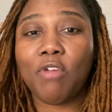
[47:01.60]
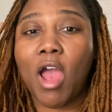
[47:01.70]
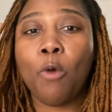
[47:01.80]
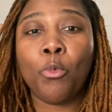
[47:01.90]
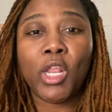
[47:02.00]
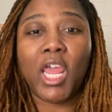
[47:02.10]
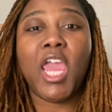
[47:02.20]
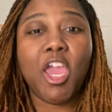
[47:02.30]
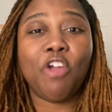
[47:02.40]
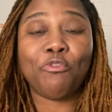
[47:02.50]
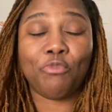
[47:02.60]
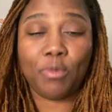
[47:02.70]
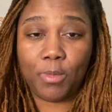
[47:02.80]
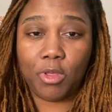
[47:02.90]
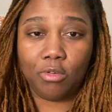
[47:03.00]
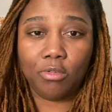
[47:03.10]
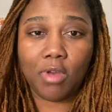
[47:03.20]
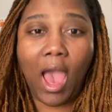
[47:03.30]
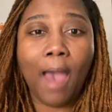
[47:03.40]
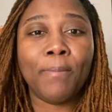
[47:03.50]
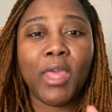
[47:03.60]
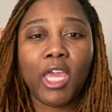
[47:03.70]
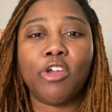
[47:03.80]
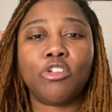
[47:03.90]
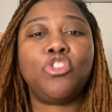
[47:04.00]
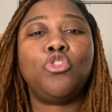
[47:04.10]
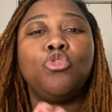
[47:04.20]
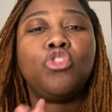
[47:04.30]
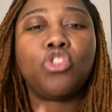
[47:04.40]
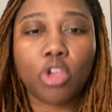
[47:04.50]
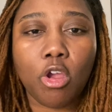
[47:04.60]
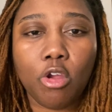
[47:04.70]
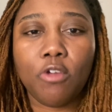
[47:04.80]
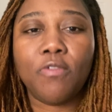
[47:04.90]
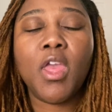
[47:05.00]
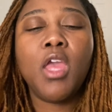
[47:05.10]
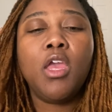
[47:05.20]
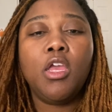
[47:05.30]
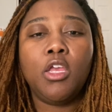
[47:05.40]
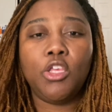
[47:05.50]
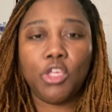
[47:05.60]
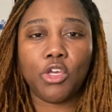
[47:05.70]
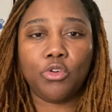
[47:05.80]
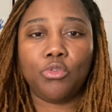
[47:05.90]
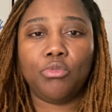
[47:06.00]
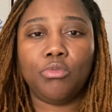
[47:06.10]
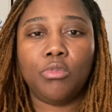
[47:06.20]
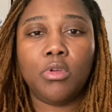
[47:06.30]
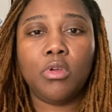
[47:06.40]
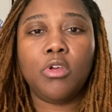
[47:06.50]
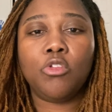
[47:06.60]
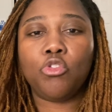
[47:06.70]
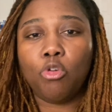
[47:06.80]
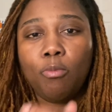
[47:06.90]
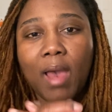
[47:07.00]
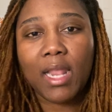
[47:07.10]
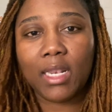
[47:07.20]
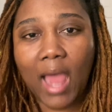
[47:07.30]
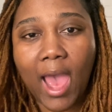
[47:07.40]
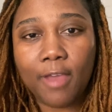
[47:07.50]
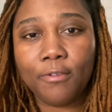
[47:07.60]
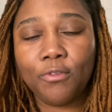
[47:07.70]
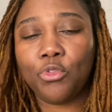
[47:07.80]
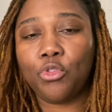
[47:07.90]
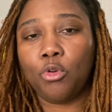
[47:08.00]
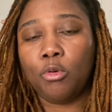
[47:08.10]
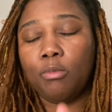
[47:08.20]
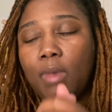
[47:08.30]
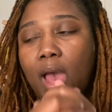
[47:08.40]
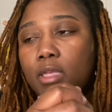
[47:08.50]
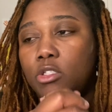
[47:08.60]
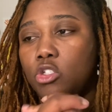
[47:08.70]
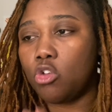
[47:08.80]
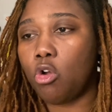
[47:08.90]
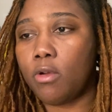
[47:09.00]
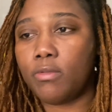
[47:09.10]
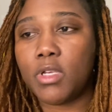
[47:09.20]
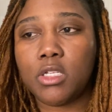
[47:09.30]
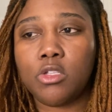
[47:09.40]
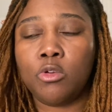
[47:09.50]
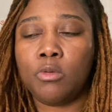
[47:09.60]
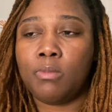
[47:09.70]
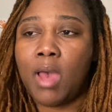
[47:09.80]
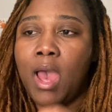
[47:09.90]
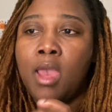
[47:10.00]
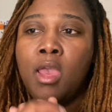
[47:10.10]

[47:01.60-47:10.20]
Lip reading: I want to hear from you. I'm here to serve you through my life, through my stories, through my